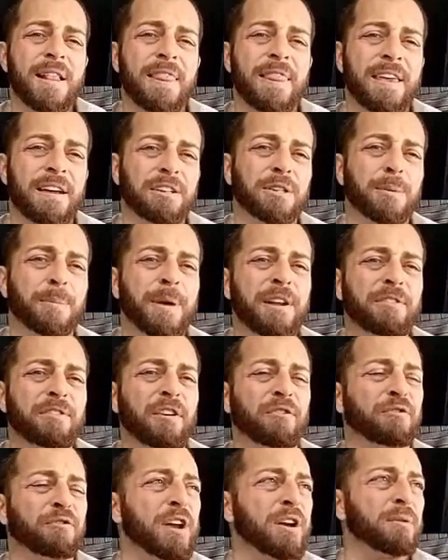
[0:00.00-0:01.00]
there's a bit of
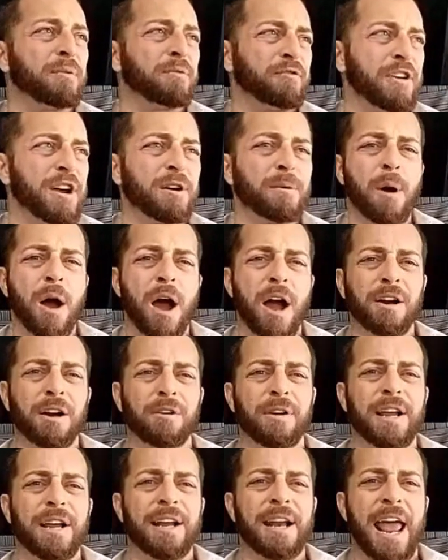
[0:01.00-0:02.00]
a
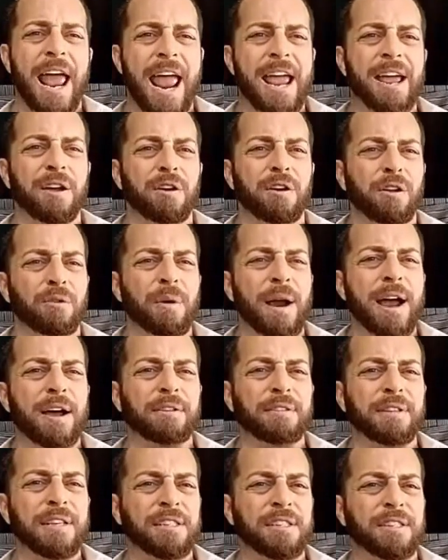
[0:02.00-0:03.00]
fear-mongering angle
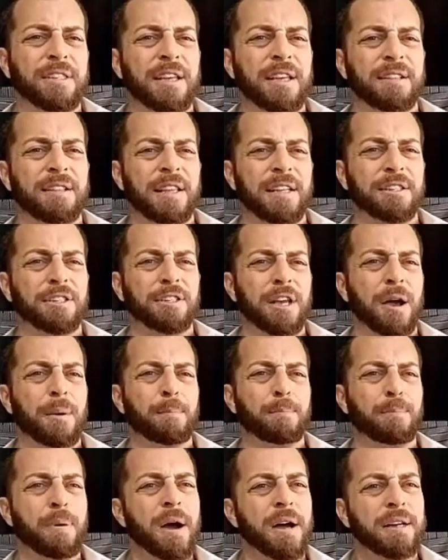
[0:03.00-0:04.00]
around this that
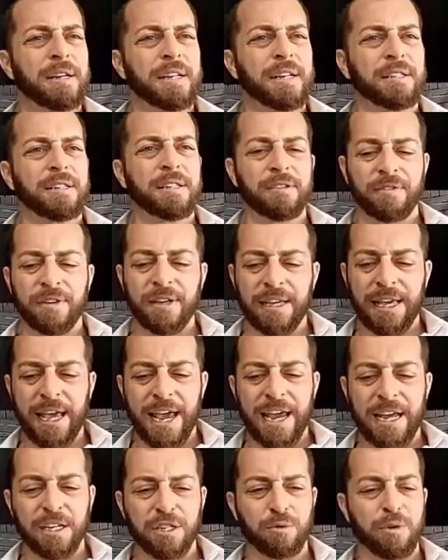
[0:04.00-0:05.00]
some pundits have
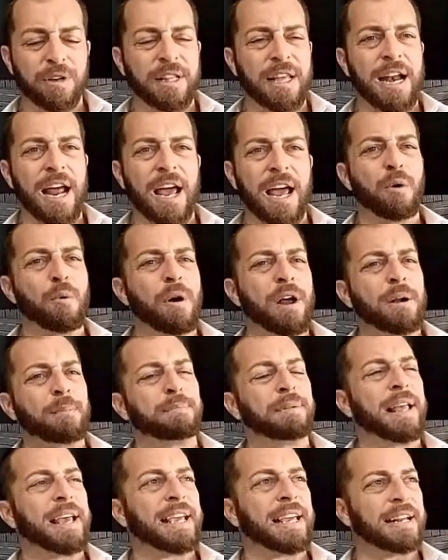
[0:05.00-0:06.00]
engaged with, and I don't want to
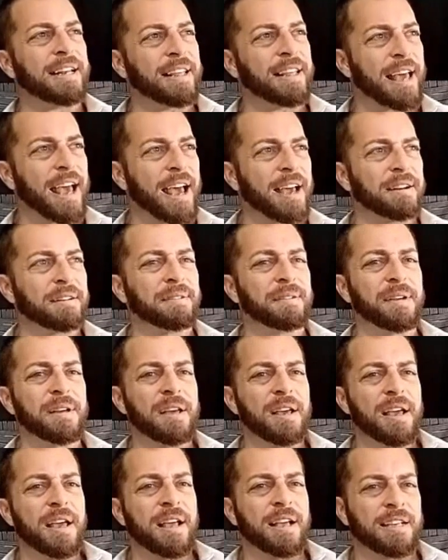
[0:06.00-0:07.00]
play into that,
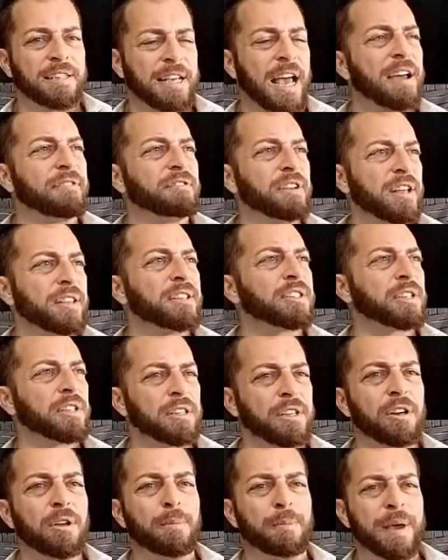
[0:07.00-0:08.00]
because I've done this a
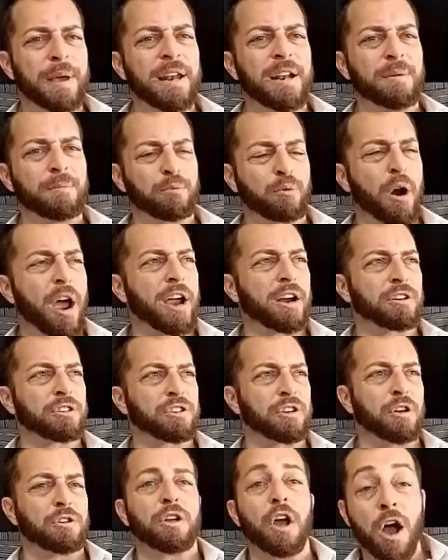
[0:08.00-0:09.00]
little bit in prior
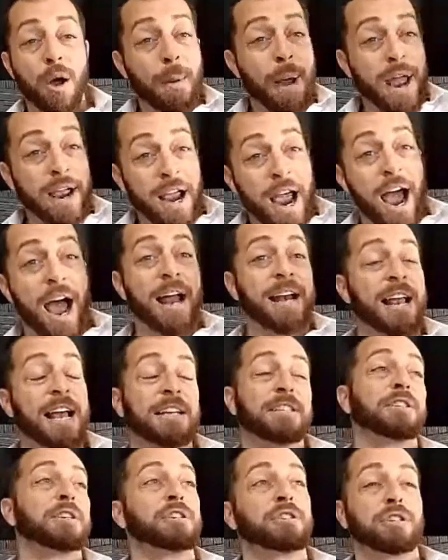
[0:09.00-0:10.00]
shows. Oh my God,
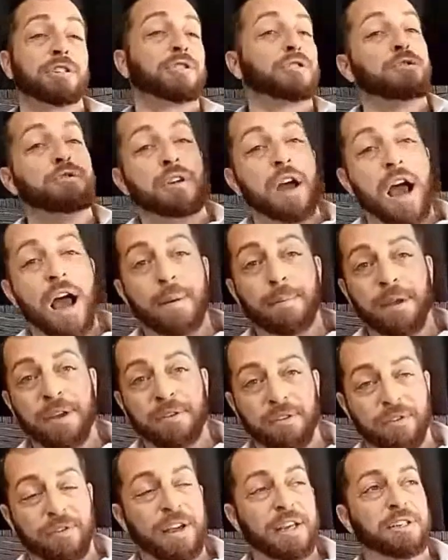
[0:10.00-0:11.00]
yes, there's a tsunami
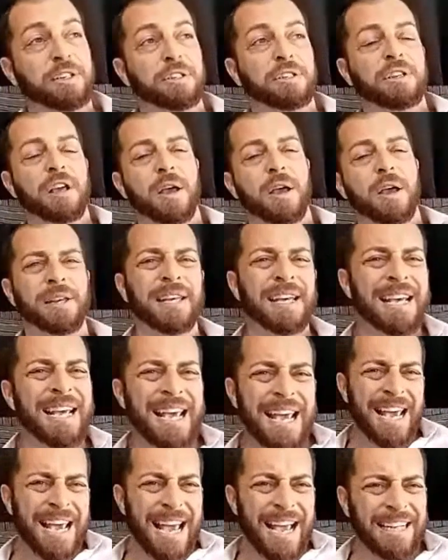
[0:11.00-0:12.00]
of evictions coming.
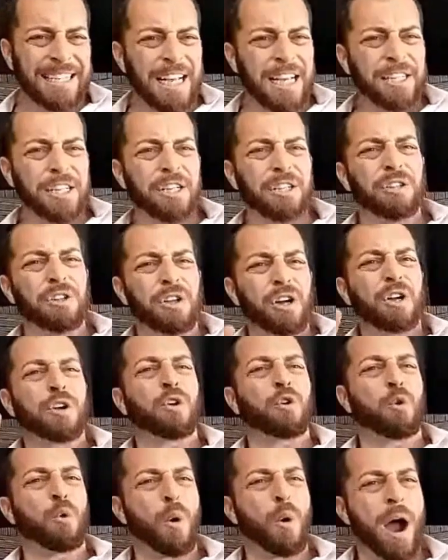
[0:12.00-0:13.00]
It doesn't look
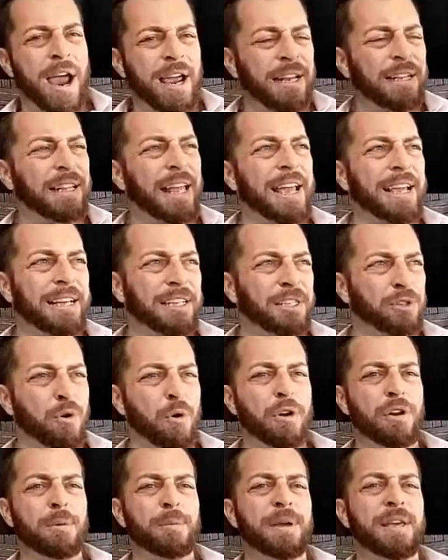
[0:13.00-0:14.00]
quite like it's
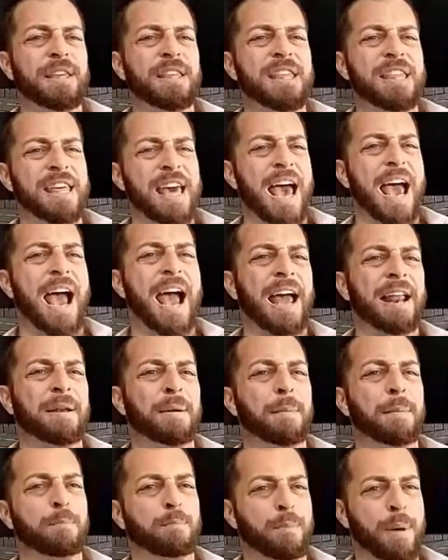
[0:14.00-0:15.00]
going to be that
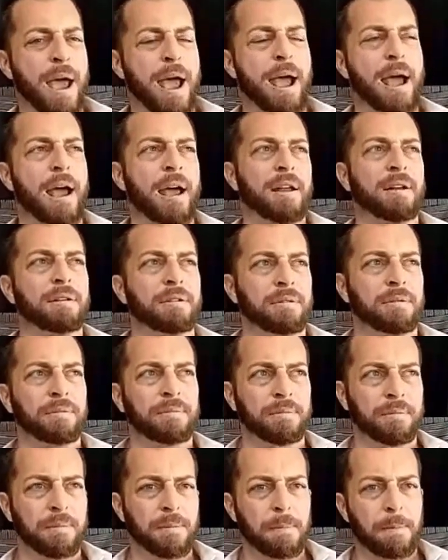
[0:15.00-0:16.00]
bad.
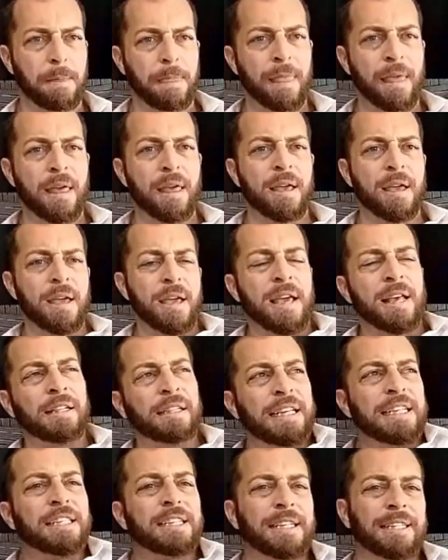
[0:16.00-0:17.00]
At
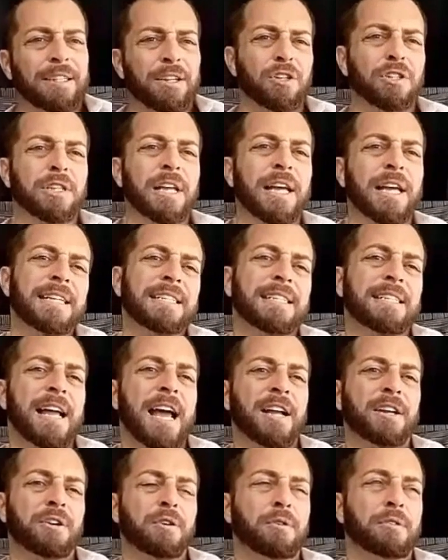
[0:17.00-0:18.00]
least it looks like it's
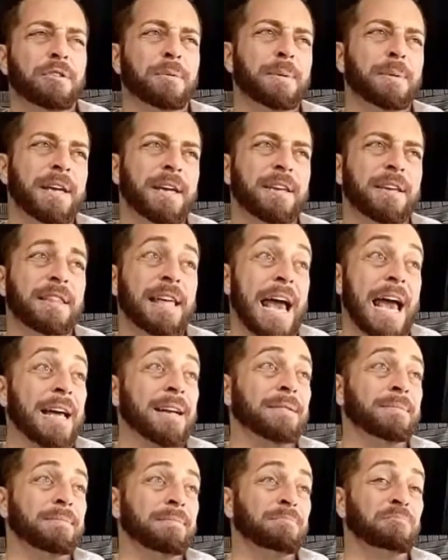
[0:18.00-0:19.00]
not going to be that
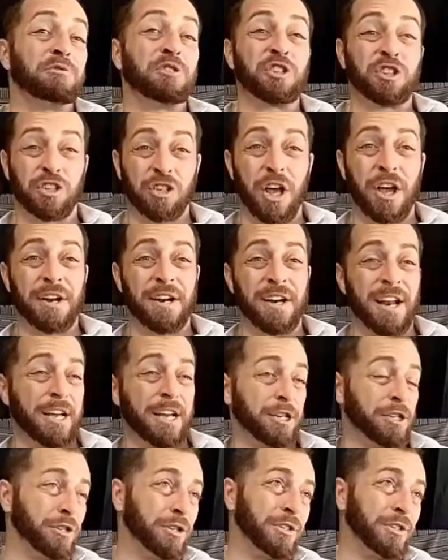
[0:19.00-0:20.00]
sudden, I
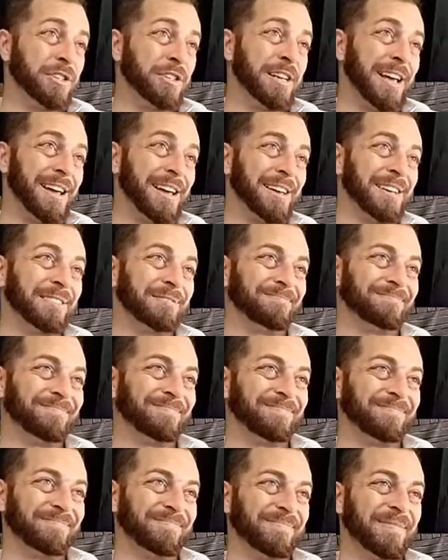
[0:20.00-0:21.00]
should say.
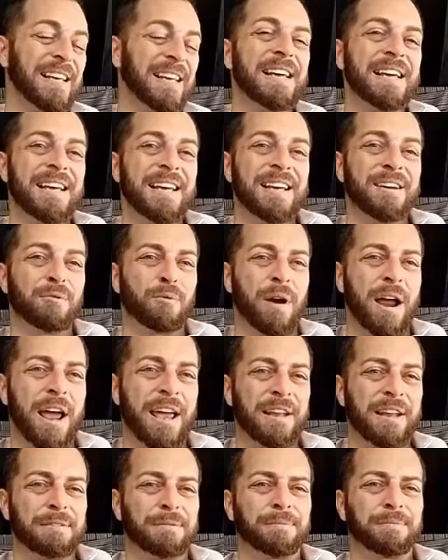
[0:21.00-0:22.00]

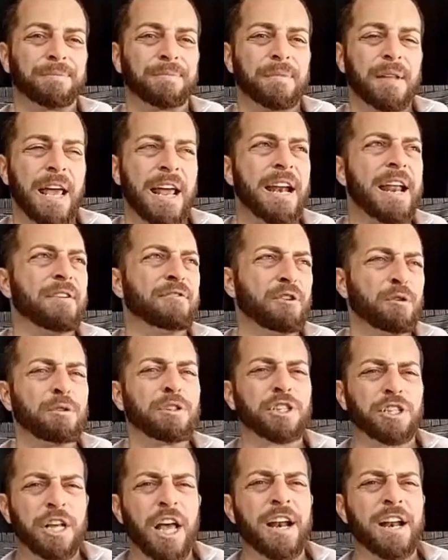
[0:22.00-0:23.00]
Right? And if it
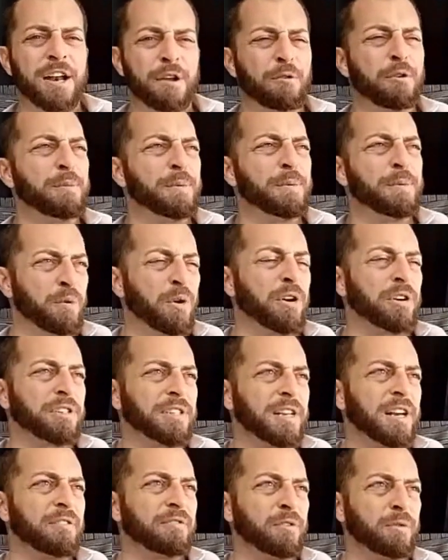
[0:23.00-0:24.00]
was sudden, it would be worse
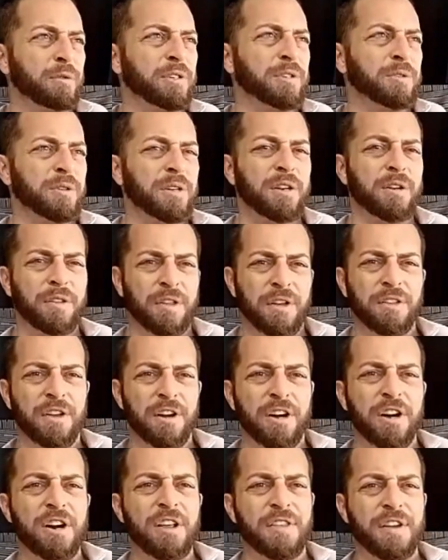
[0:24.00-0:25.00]
than if it was, you know, they're